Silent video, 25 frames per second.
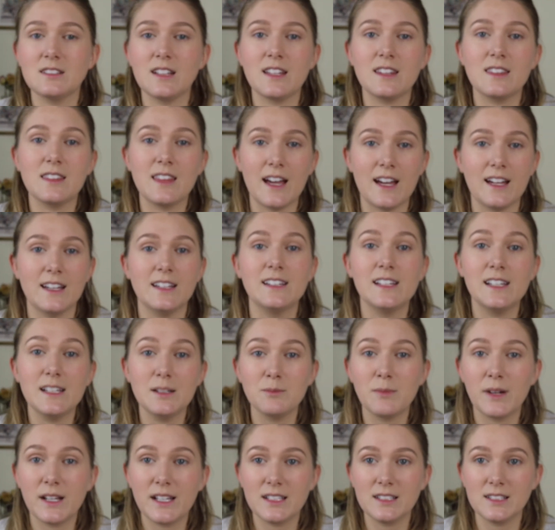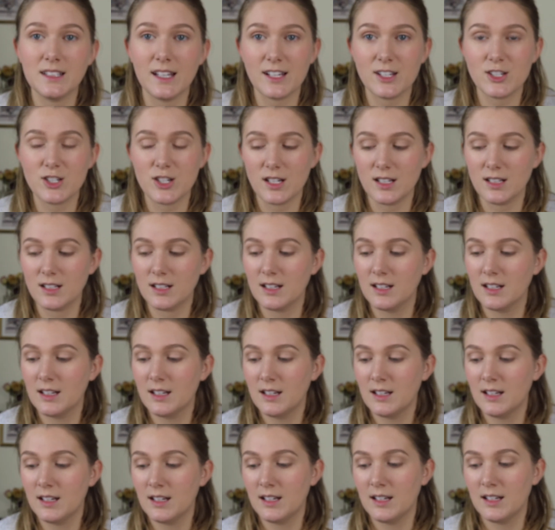like that in my collection,
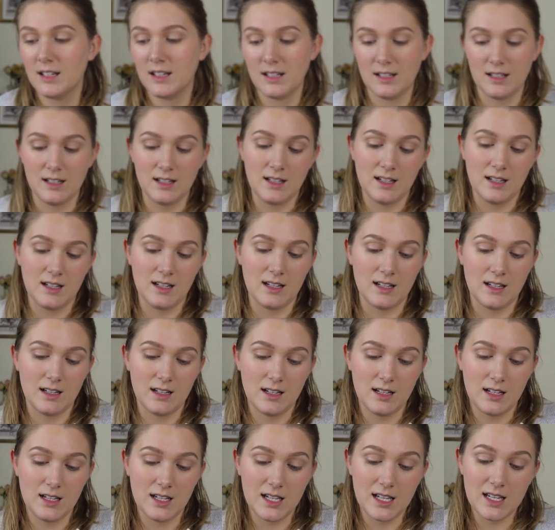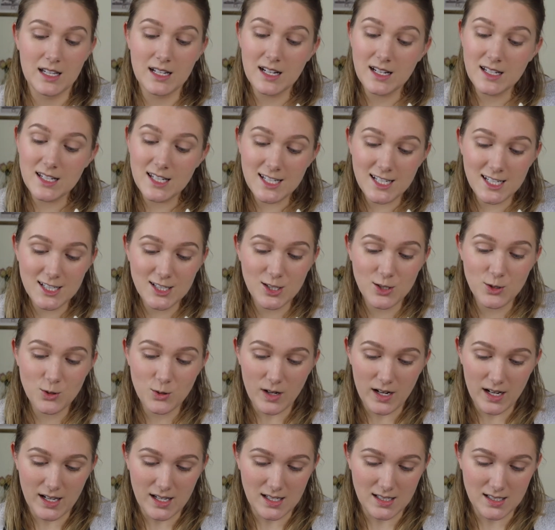and I needed to
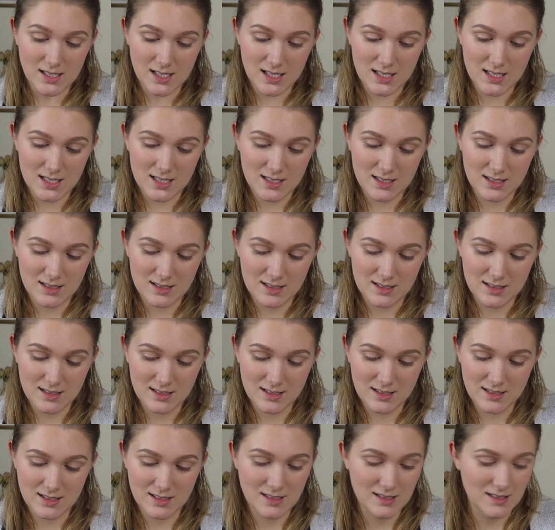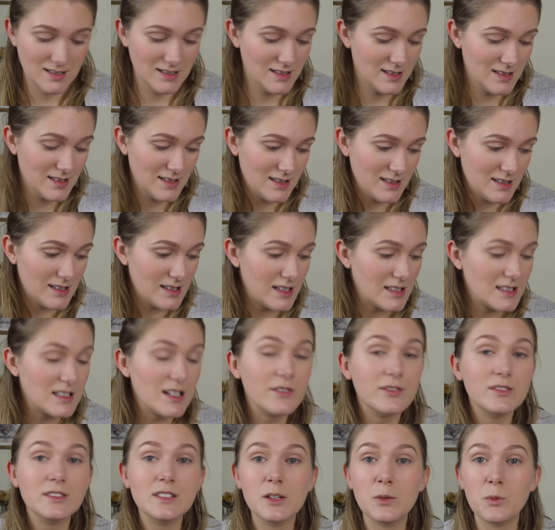try it. I
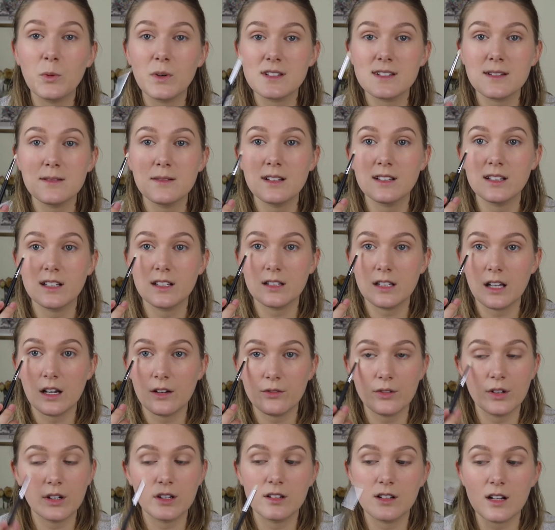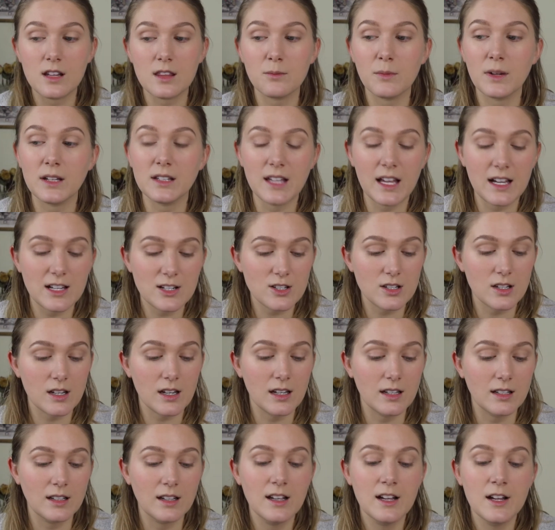definitely want something like that for underneath my lash
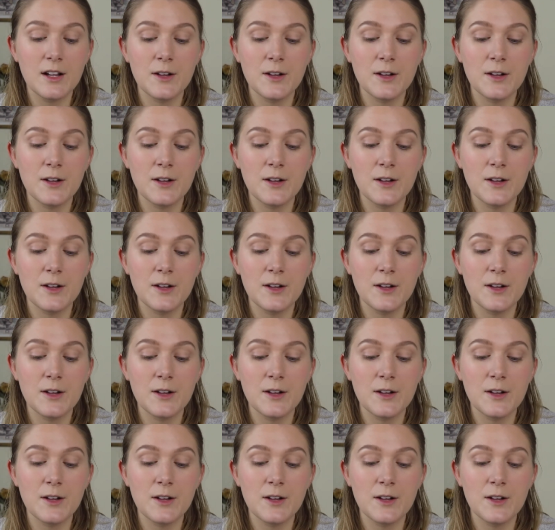line,